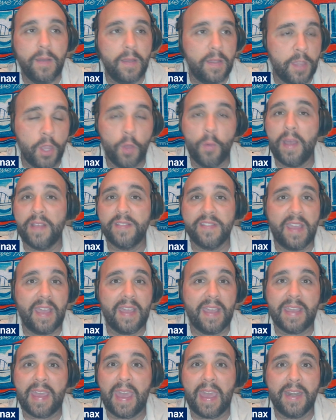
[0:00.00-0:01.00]

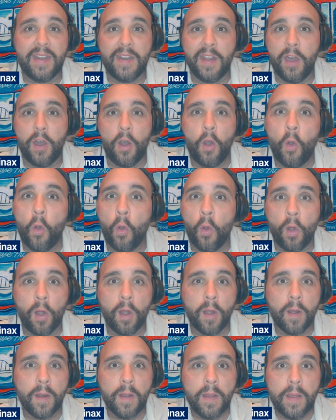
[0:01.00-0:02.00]
USA, Canada, or